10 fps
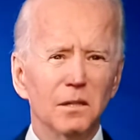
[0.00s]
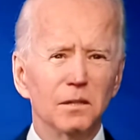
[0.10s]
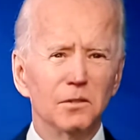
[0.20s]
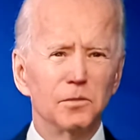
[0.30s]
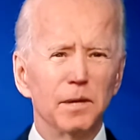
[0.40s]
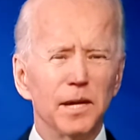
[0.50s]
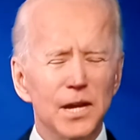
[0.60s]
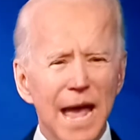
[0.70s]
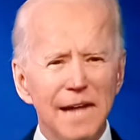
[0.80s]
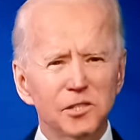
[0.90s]
It should be a
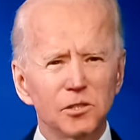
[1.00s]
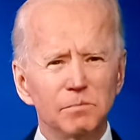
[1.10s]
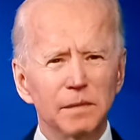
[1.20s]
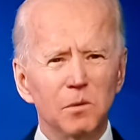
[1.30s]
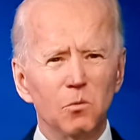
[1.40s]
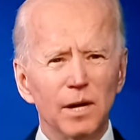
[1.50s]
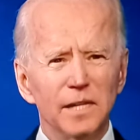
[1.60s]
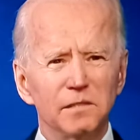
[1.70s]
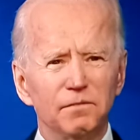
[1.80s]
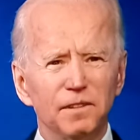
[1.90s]
national minimum wage
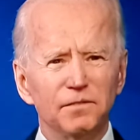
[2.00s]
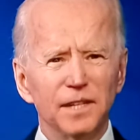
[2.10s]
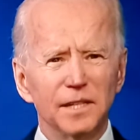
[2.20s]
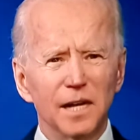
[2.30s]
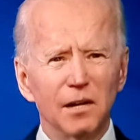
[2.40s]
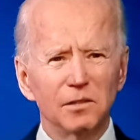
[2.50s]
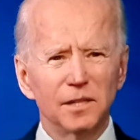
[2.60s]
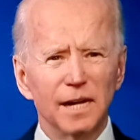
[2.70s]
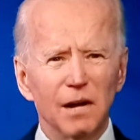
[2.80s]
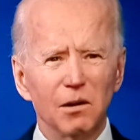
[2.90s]
of $15 an
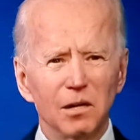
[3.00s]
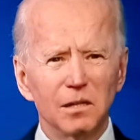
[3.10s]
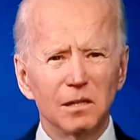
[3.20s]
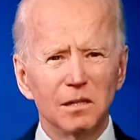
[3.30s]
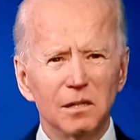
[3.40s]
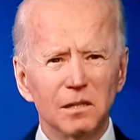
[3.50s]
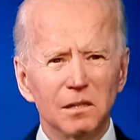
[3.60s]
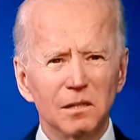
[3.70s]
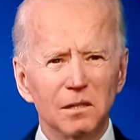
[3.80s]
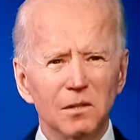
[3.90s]
hour.
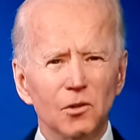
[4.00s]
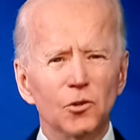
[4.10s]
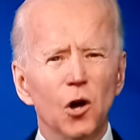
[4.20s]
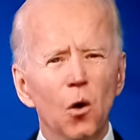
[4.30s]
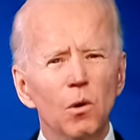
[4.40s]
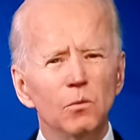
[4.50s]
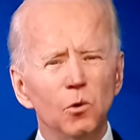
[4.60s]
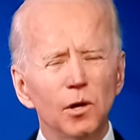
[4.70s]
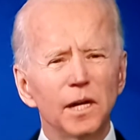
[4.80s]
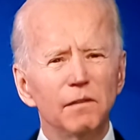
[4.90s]
No one
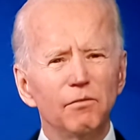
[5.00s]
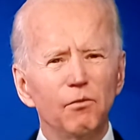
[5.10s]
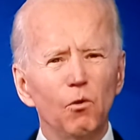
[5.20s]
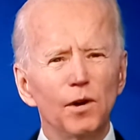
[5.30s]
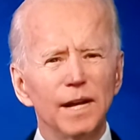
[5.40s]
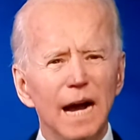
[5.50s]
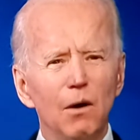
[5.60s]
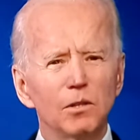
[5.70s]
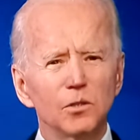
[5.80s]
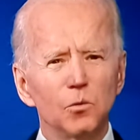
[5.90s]
working 40
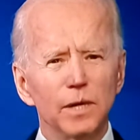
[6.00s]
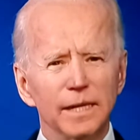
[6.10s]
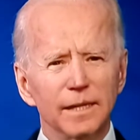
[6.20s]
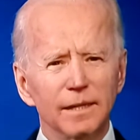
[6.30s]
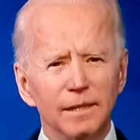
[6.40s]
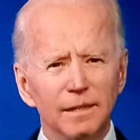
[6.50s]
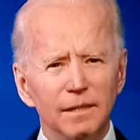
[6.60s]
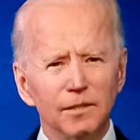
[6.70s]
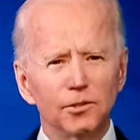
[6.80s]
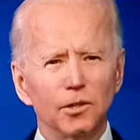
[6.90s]
hours a week
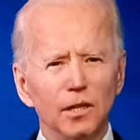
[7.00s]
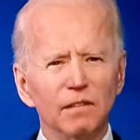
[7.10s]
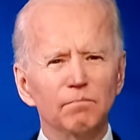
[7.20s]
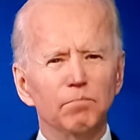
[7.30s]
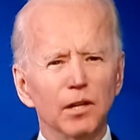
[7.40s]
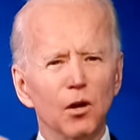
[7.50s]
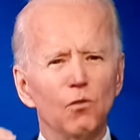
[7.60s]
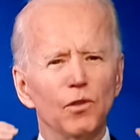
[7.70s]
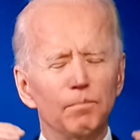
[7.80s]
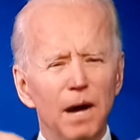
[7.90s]
should live below
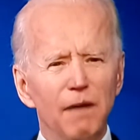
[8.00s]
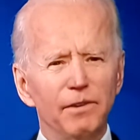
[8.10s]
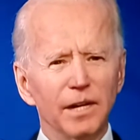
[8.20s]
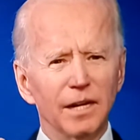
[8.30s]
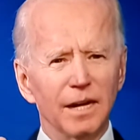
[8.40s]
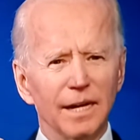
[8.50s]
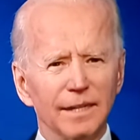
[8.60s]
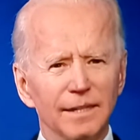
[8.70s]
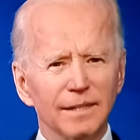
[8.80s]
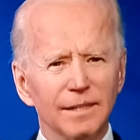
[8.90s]
the poverty line.
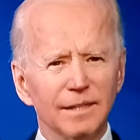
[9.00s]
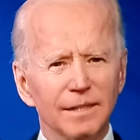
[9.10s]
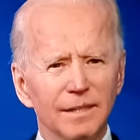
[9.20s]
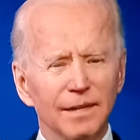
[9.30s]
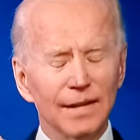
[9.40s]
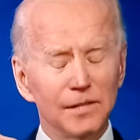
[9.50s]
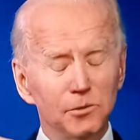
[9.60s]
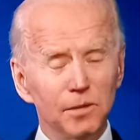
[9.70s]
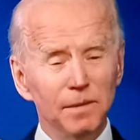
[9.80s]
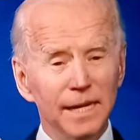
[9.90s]
That's what
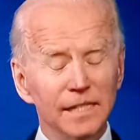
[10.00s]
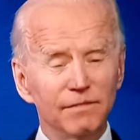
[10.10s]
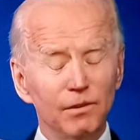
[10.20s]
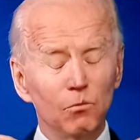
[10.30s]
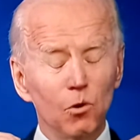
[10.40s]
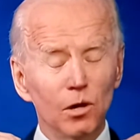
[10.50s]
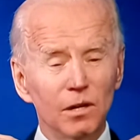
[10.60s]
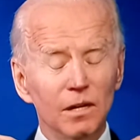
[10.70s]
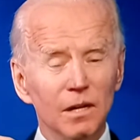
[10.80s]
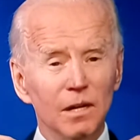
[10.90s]
it means. If you work
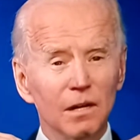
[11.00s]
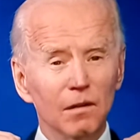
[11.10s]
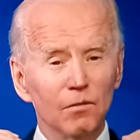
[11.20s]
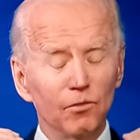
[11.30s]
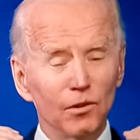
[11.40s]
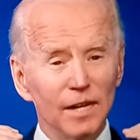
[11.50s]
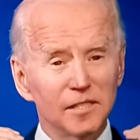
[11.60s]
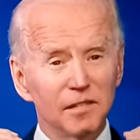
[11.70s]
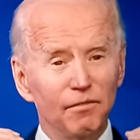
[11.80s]
for less than